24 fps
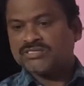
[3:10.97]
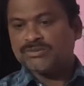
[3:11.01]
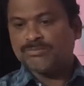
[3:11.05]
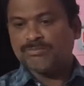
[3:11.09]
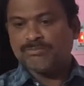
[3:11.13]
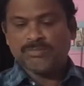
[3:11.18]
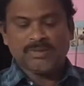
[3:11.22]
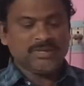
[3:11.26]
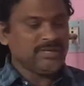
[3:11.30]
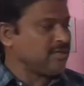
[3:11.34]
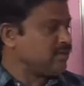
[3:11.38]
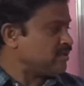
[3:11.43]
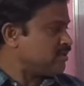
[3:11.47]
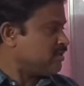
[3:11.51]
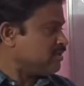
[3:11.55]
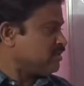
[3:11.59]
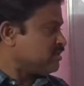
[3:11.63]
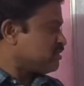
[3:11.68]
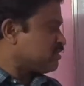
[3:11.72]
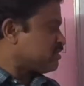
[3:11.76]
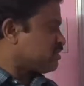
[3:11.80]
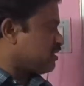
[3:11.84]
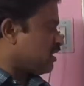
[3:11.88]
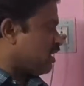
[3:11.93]
or
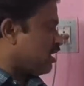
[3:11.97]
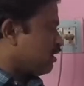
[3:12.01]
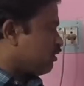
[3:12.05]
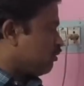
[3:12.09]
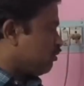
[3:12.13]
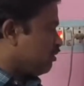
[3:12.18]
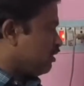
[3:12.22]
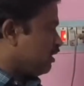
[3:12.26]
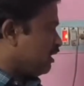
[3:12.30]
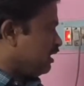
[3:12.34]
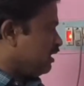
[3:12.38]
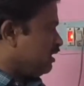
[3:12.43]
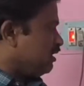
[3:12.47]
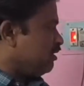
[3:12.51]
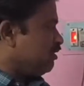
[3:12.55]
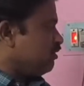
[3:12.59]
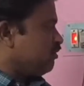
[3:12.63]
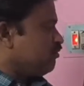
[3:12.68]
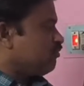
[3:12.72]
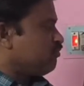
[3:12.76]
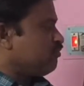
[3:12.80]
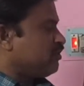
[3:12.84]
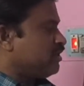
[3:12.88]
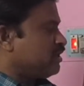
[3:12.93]
simply sir
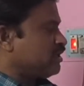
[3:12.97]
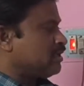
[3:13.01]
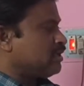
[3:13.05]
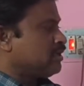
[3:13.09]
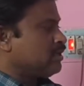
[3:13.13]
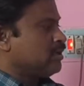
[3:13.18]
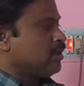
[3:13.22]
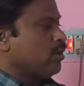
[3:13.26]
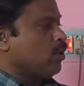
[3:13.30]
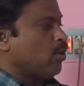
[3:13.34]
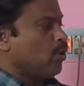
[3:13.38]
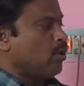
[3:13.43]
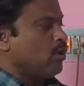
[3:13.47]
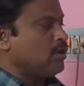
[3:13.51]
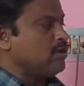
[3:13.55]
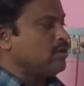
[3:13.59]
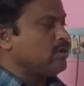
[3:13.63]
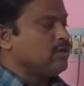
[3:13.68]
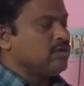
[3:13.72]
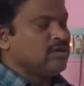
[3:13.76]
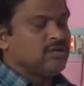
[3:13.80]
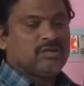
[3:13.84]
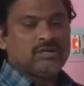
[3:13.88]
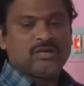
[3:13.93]
only for
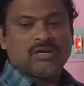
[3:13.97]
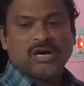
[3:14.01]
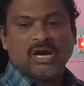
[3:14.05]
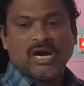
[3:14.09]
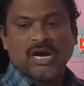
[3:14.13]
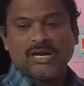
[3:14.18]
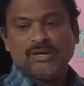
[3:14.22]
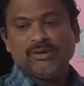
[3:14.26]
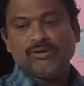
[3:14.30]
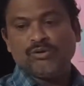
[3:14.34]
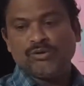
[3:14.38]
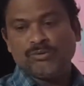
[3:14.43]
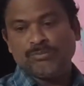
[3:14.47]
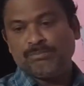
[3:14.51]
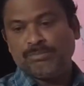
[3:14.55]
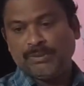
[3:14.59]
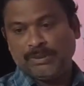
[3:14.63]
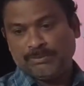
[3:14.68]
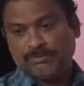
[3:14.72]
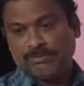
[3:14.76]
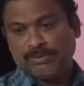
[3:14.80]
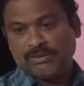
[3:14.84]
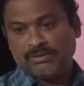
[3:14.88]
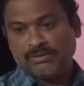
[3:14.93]
all unknown
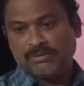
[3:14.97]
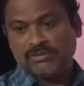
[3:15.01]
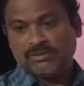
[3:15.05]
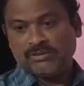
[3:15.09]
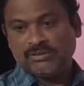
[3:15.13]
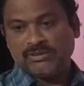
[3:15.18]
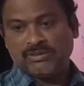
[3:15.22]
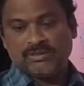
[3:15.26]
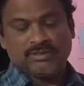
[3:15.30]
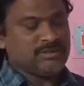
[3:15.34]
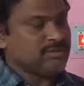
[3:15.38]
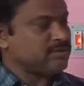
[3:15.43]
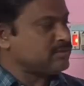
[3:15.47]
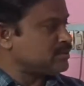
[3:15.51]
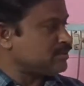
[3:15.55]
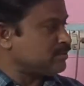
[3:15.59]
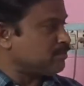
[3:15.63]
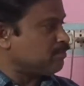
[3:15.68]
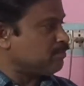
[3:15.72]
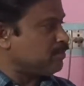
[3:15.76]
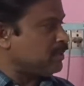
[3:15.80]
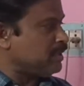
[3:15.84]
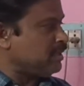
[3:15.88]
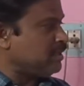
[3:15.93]
people.
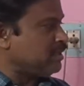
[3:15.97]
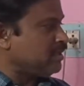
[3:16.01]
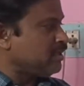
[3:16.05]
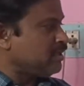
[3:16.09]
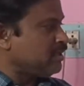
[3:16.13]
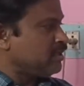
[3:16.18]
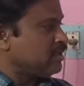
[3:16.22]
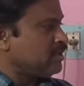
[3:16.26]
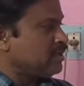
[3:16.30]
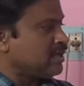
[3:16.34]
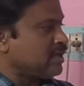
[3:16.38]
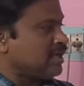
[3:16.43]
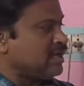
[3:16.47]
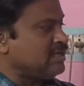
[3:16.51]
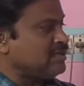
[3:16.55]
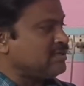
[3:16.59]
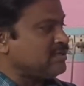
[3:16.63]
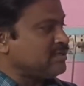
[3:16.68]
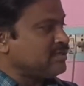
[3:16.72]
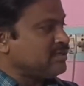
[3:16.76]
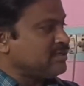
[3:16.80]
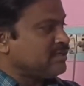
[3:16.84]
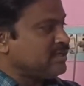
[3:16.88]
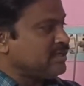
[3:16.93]
Simply
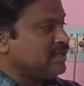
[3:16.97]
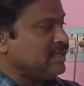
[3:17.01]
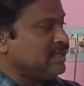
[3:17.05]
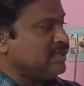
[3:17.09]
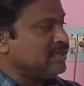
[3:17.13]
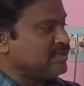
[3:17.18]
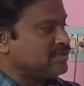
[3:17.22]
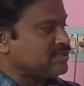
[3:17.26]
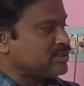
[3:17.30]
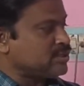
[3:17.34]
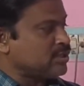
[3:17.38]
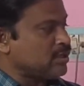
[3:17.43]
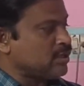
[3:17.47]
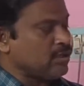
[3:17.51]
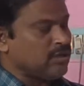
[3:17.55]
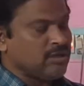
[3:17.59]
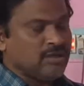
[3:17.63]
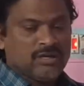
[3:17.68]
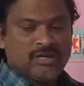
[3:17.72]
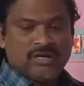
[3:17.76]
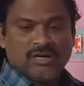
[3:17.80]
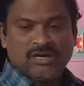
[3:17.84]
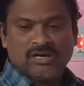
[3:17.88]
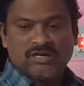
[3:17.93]
write dear
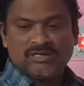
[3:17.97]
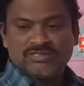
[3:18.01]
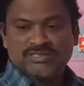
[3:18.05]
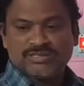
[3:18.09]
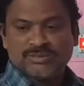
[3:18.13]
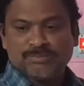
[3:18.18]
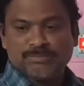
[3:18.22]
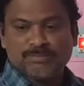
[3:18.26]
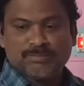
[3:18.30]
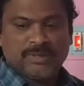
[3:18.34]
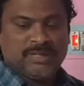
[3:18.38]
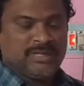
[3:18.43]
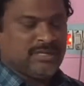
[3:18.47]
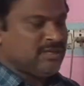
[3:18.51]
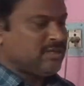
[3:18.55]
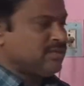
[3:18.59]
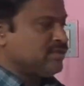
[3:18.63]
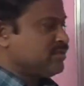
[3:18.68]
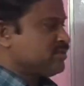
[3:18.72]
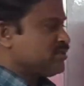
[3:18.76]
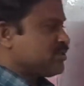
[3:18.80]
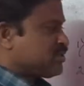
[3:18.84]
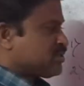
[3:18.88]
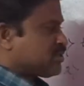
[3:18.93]
sir or
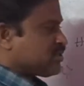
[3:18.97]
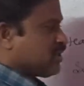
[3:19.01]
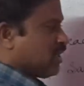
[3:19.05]
simply